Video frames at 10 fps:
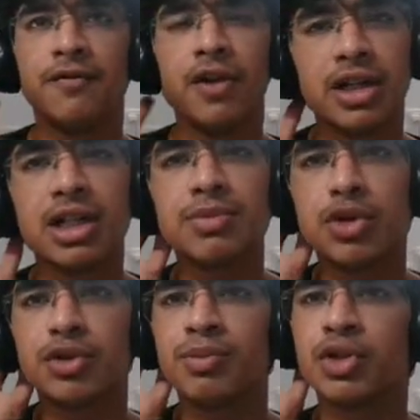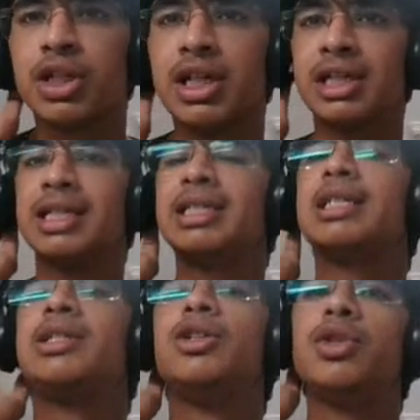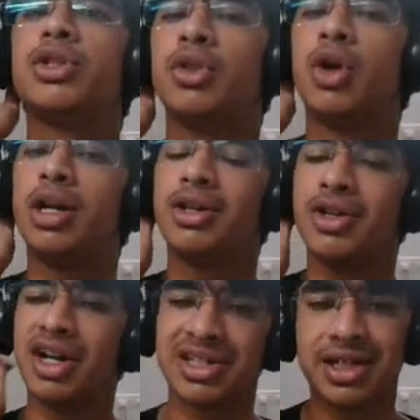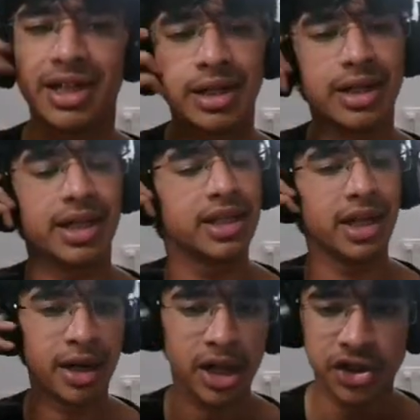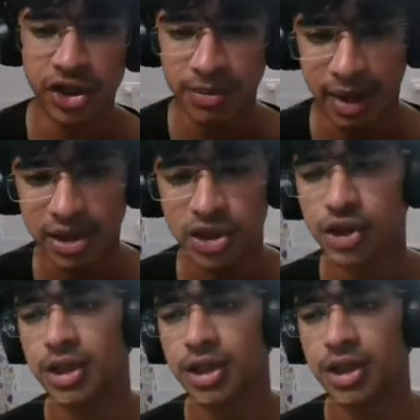Flutter is mostly, since it's new, it's not trusted in the industry much.